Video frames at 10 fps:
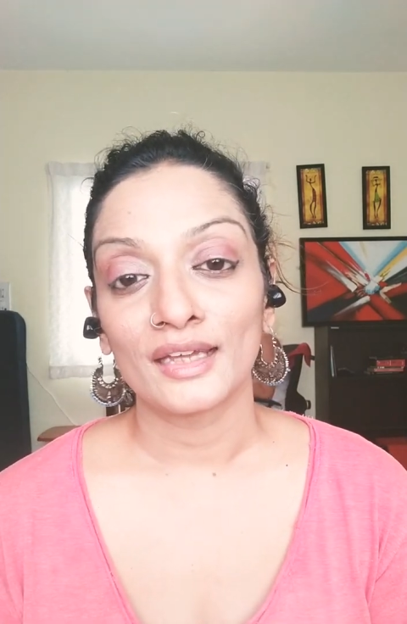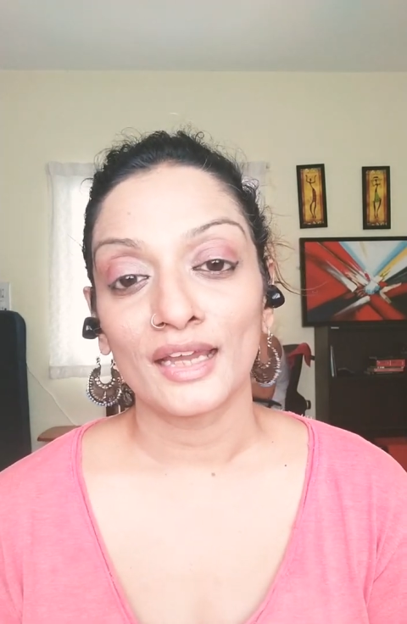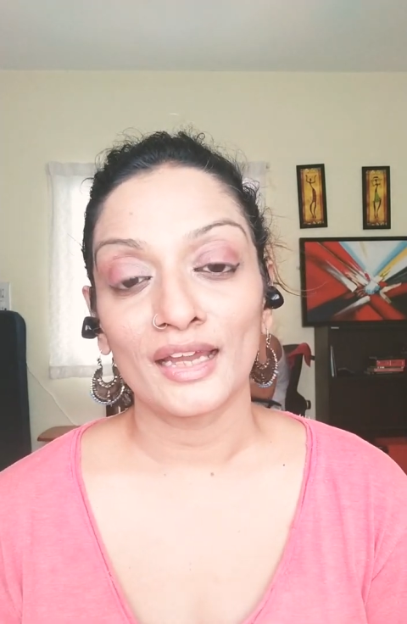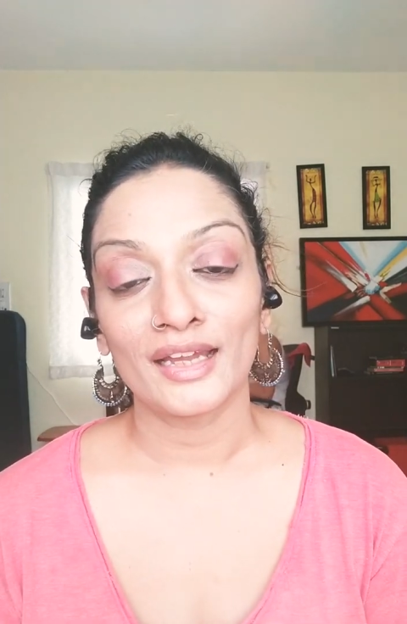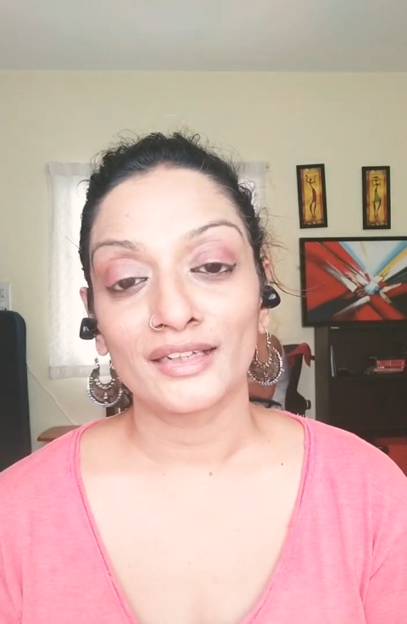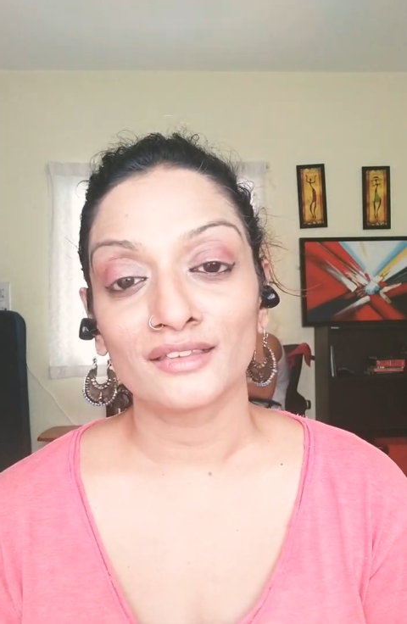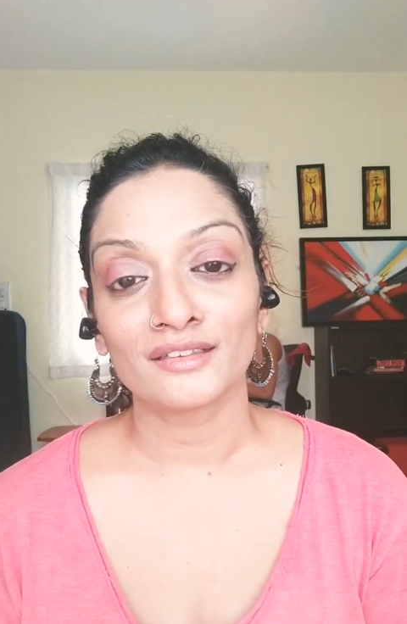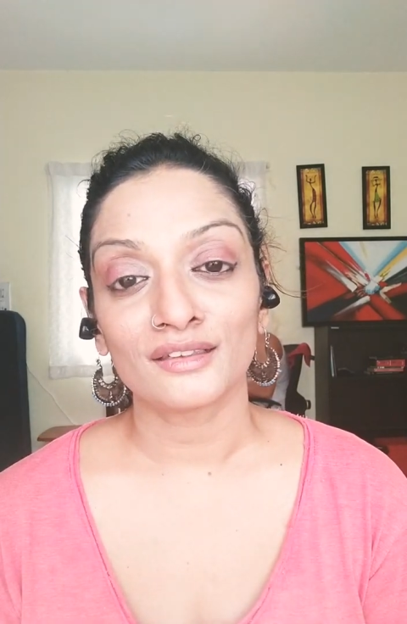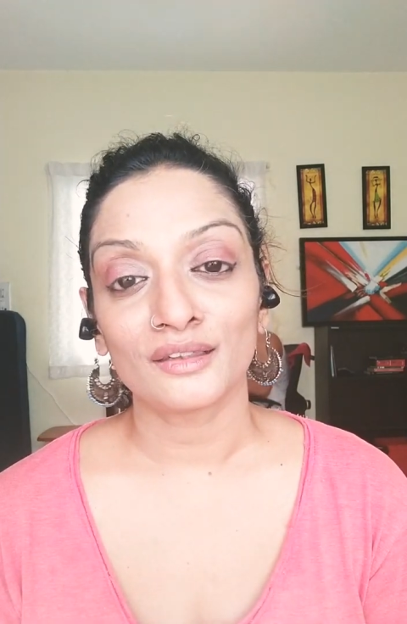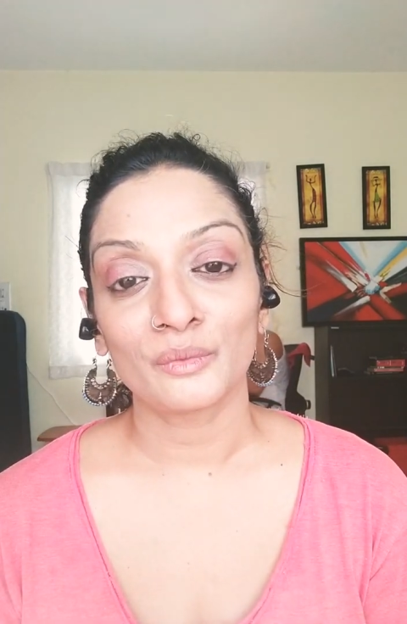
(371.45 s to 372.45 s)

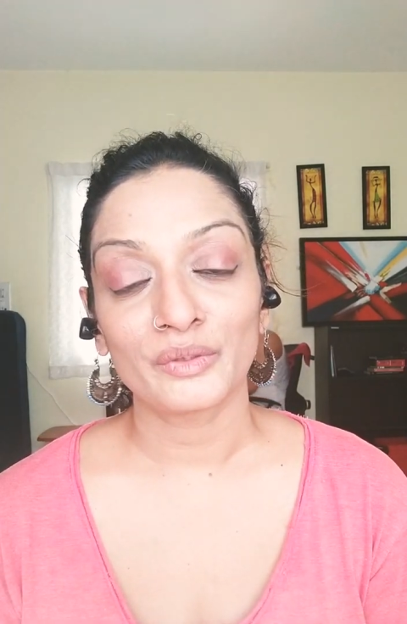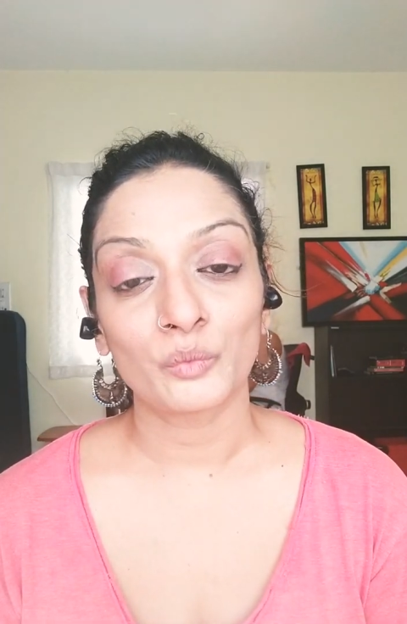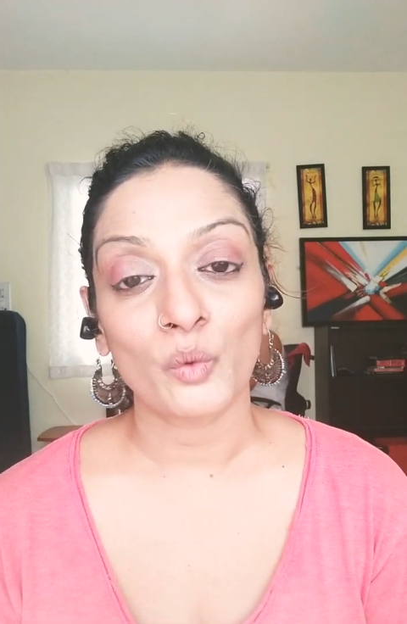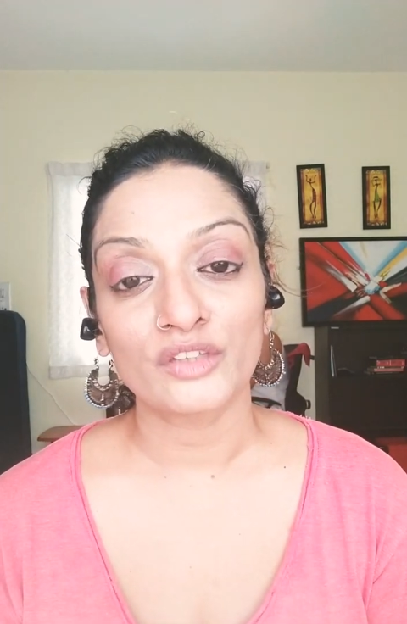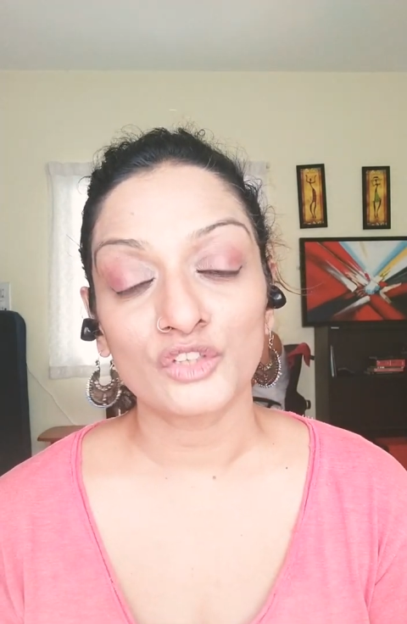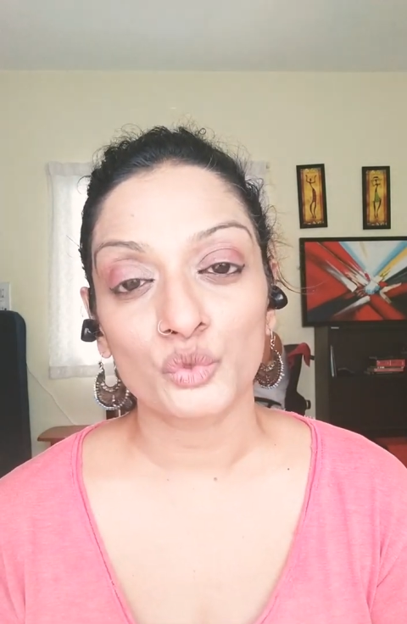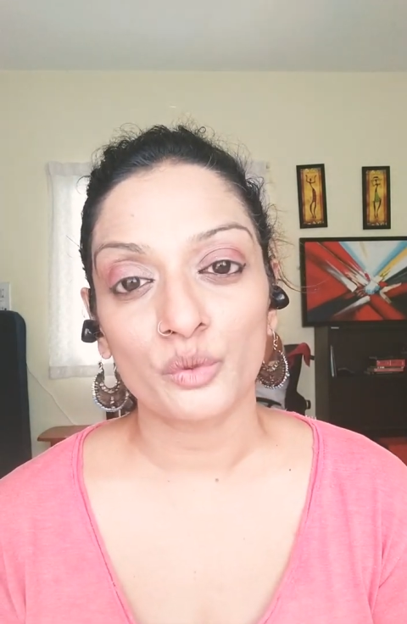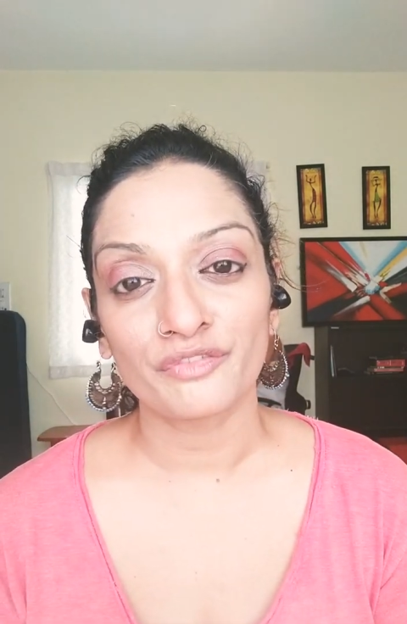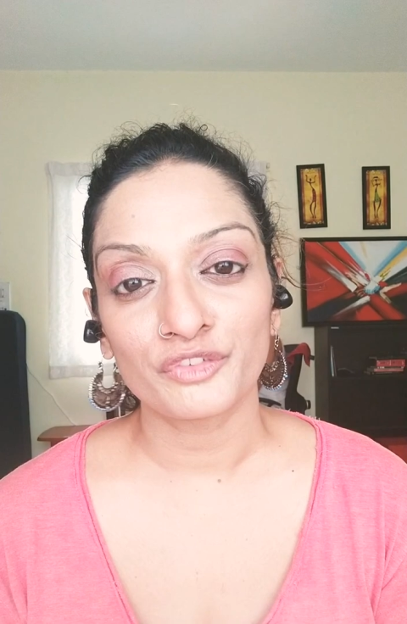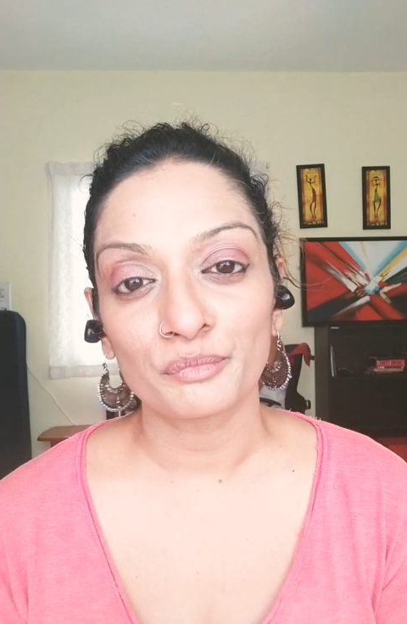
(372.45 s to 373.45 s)
And with one
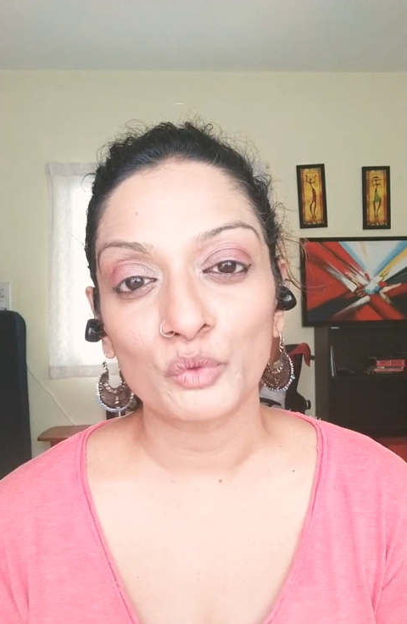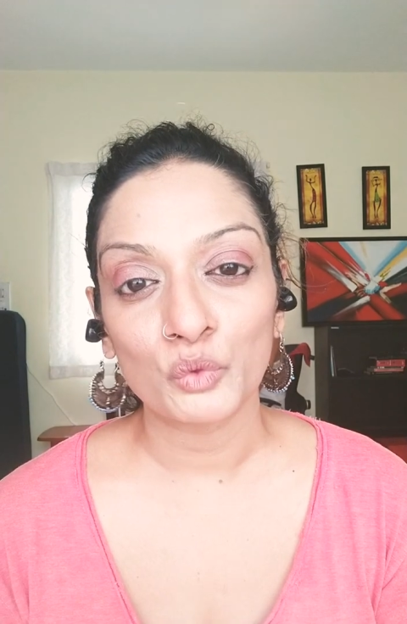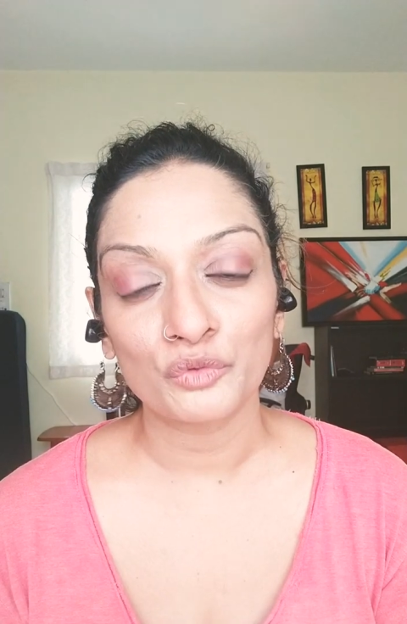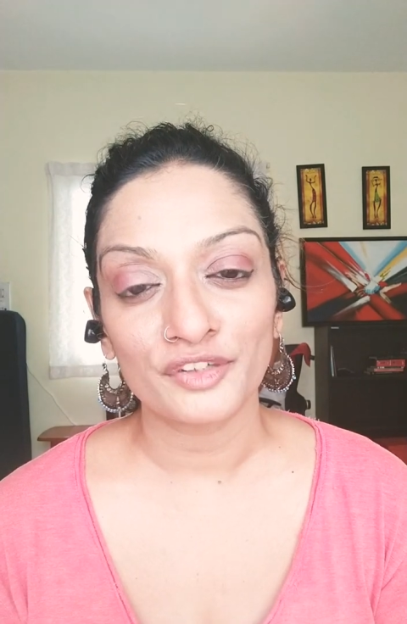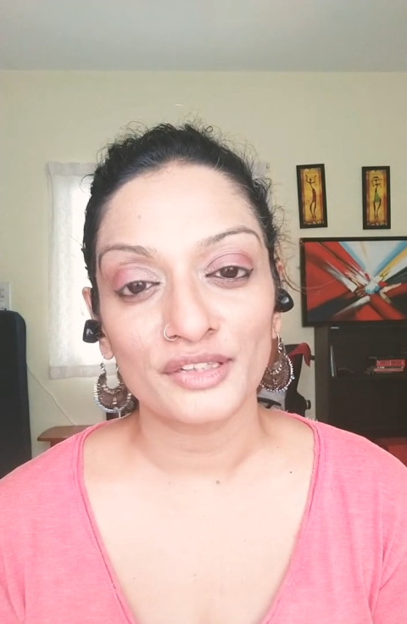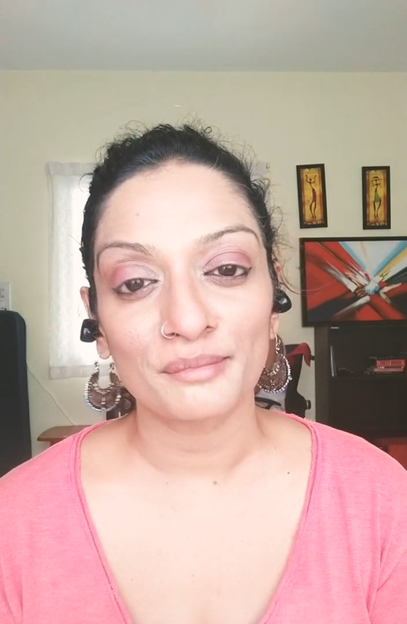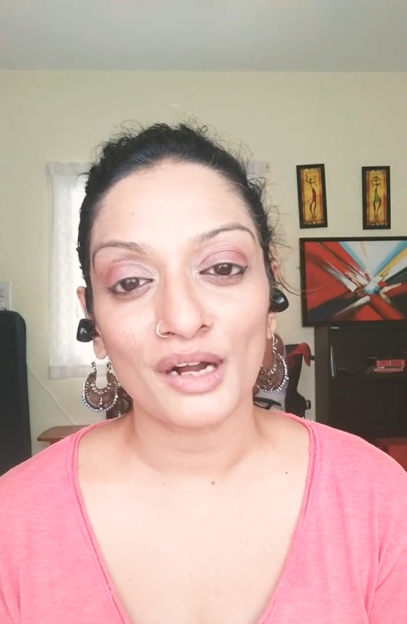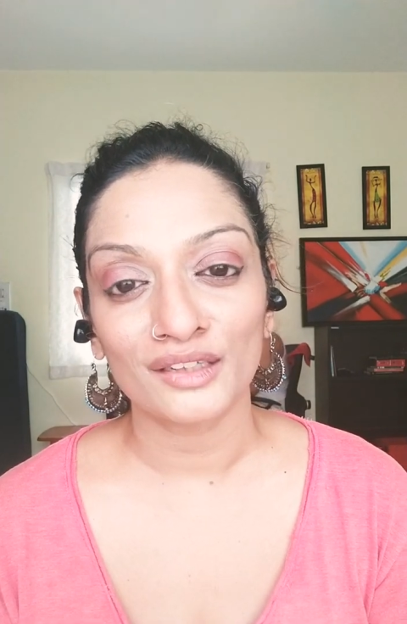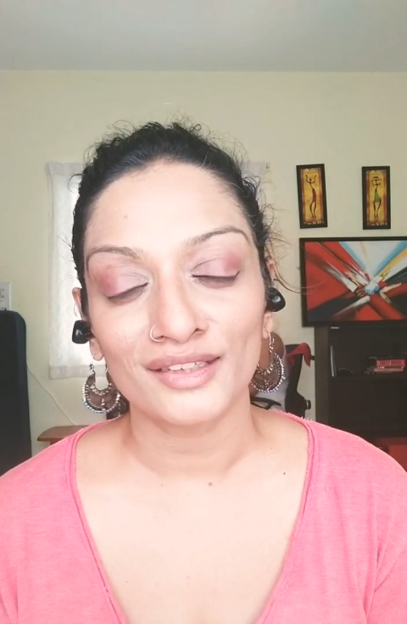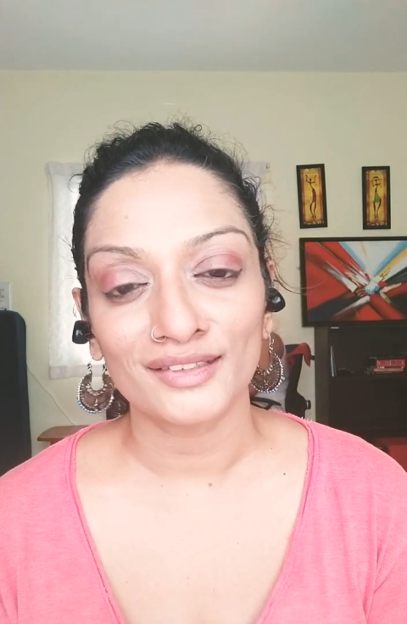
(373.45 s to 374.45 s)
swift move in the
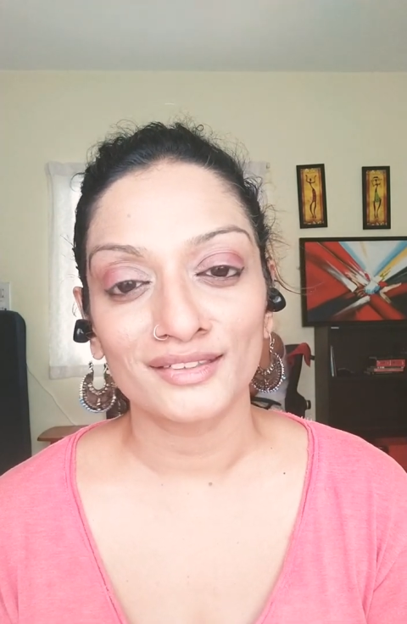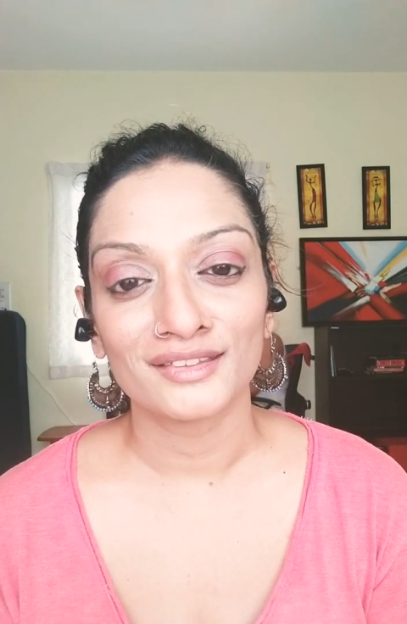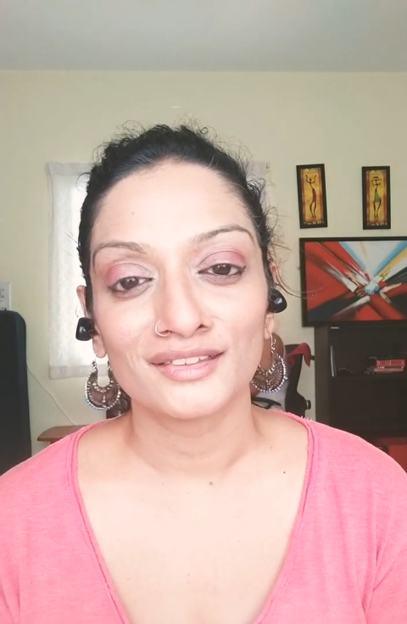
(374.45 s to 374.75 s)
market,